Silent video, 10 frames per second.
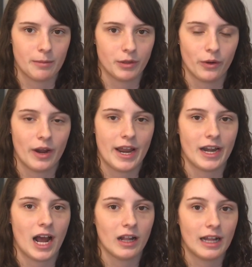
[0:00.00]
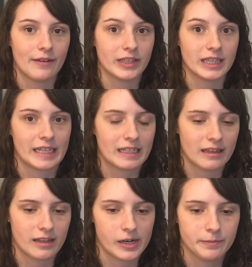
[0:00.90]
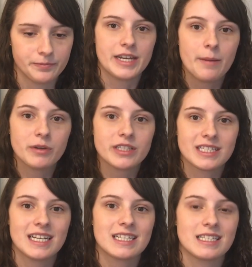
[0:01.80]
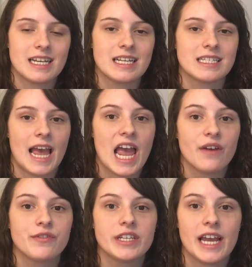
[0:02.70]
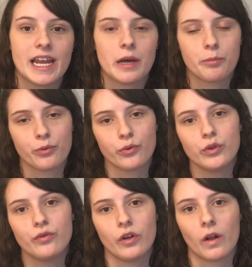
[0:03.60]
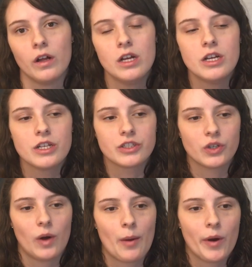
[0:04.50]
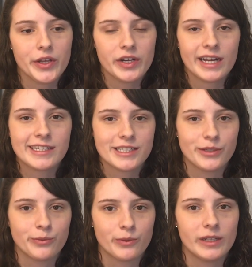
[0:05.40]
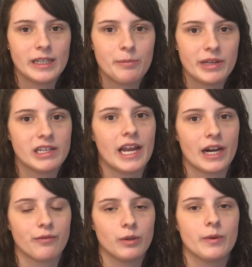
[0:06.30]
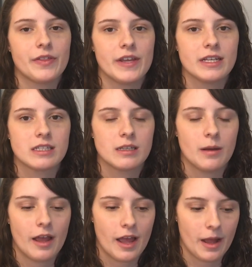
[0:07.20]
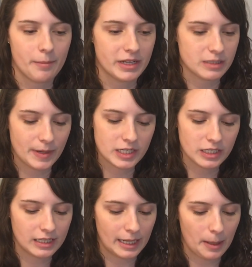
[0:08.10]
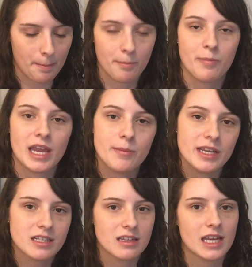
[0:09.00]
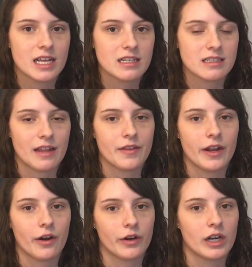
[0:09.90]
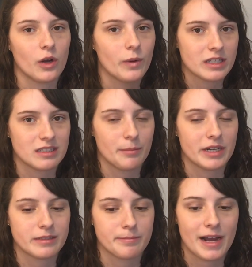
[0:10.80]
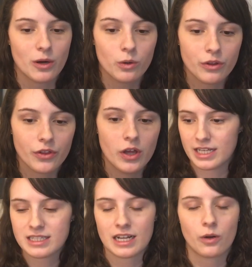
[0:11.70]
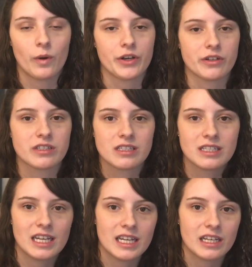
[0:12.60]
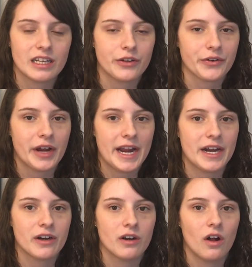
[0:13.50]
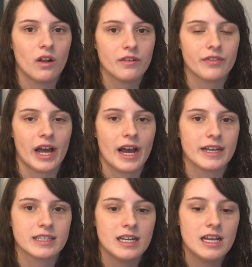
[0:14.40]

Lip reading: down below and I'll have it linked there. Number 6 is FDA approval. So I want you guys to really be careful with this. Especially like baby things that are gonna go into somebody's mouth, things that go on your skin, in your hair, all of that.